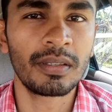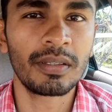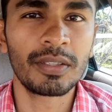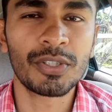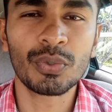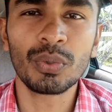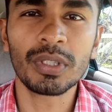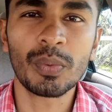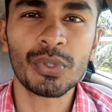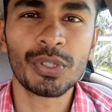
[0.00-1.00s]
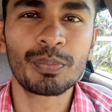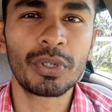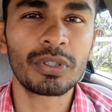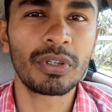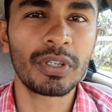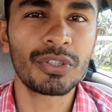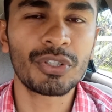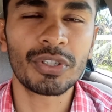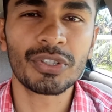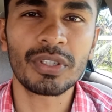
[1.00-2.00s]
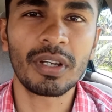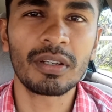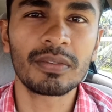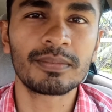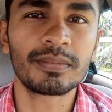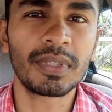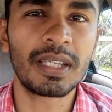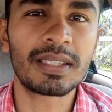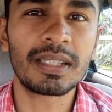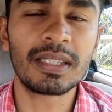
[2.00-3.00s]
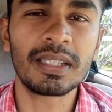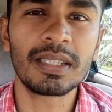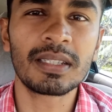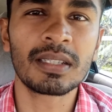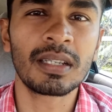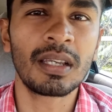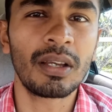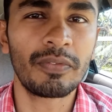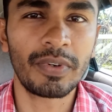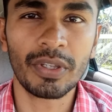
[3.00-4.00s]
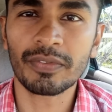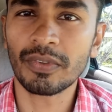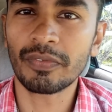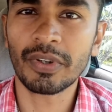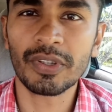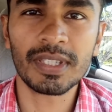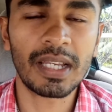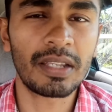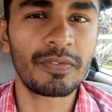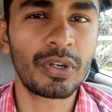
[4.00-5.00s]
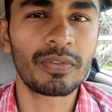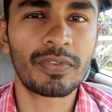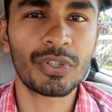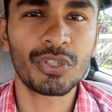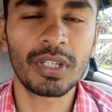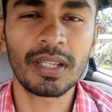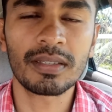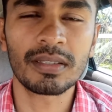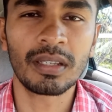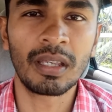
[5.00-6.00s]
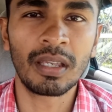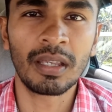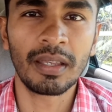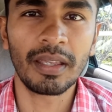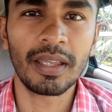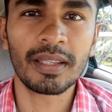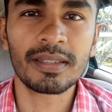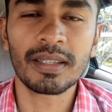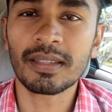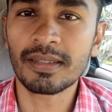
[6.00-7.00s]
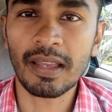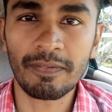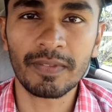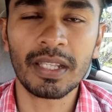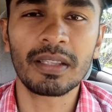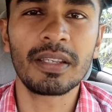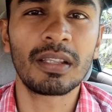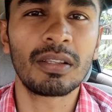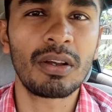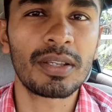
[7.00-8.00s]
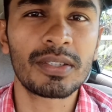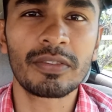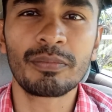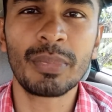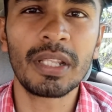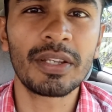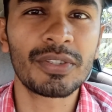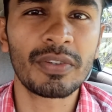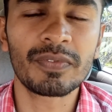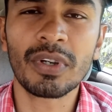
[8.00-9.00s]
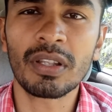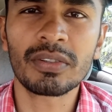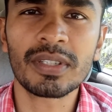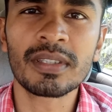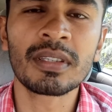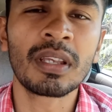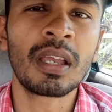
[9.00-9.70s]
The school that was burnt down in Georgetown is indeed very sad, very unfortunate. It's definitely a loss of millions of dollars,